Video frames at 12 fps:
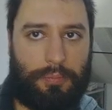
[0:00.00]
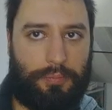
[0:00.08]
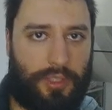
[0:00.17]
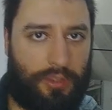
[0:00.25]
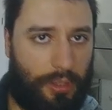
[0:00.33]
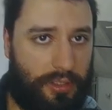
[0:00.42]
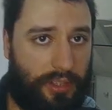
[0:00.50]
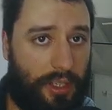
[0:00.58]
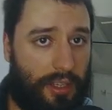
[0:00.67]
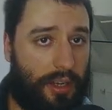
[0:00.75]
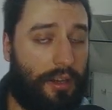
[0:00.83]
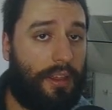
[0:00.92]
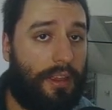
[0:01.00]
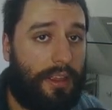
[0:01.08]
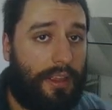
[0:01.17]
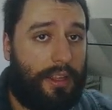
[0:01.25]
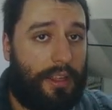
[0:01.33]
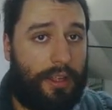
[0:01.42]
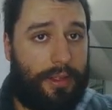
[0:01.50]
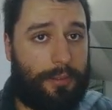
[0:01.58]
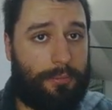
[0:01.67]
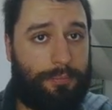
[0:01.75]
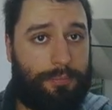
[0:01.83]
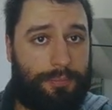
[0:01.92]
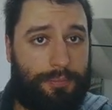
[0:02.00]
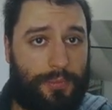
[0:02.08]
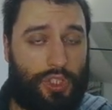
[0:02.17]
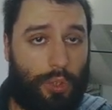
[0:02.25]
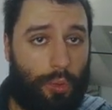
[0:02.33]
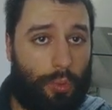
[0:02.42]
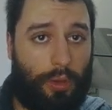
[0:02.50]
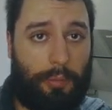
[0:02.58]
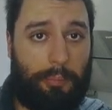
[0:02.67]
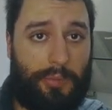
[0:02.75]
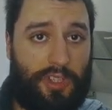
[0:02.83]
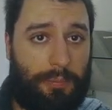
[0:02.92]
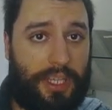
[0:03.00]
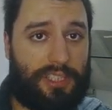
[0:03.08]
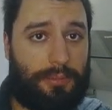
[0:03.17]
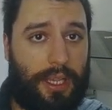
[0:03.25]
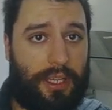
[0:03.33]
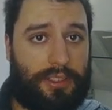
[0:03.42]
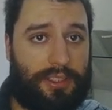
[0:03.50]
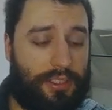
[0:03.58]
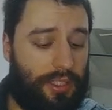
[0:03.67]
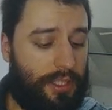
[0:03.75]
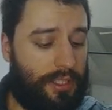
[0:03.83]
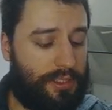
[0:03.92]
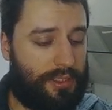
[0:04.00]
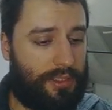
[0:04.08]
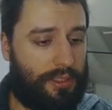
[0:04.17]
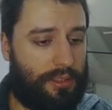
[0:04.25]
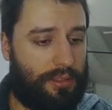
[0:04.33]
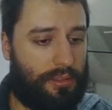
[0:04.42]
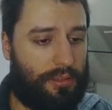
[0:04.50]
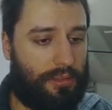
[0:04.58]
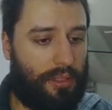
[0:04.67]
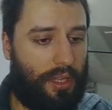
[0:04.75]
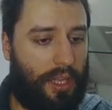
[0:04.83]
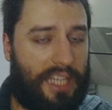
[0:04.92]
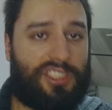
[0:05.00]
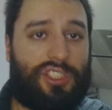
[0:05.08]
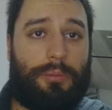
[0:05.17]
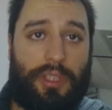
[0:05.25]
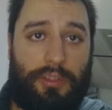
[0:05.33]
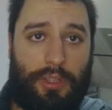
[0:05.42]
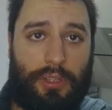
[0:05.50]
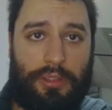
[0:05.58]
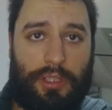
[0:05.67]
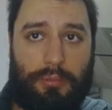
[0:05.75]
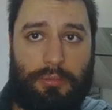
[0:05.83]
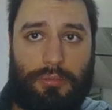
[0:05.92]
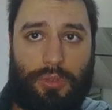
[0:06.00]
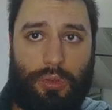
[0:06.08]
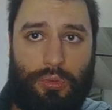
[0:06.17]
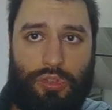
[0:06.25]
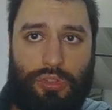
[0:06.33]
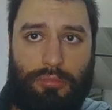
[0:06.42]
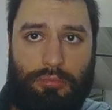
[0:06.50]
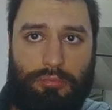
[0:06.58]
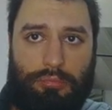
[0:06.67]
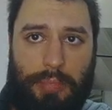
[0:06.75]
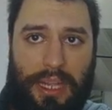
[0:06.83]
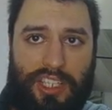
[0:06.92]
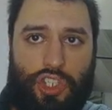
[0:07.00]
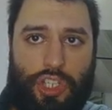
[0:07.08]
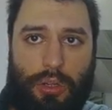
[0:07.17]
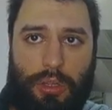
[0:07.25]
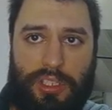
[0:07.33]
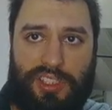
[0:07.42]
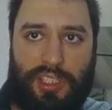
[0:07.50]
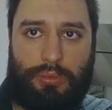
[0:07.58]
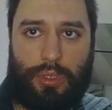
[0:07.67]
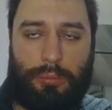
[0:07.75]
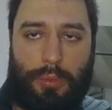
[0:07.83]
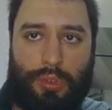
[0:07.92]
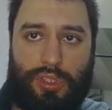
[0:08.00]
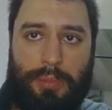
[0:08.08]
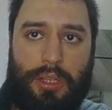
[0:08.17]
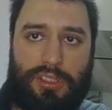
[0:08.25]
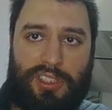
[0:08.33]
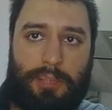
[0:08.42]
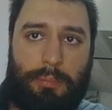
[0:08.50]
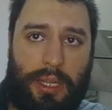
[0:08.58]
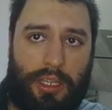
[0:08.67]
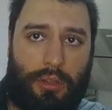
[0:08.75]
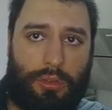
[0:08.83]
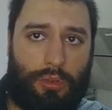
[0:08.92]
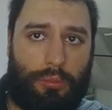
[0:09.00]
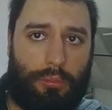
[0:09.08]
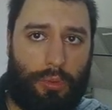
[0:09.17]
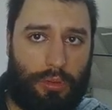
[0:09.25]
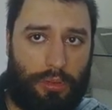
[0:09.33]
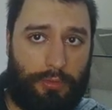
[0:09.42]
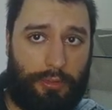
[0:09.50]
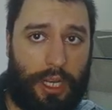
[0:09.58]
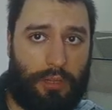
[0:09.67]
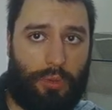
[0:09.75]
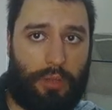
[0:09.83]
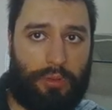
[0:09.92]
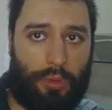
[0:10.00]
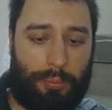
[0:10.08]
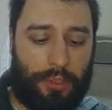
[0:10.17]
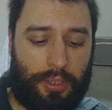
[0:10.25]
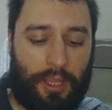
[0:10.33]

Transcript: it's gonna stay there. Um, so Spacemacs is uh, has some difficulty, you know, managing all these different modes because depending on the on the file you have open,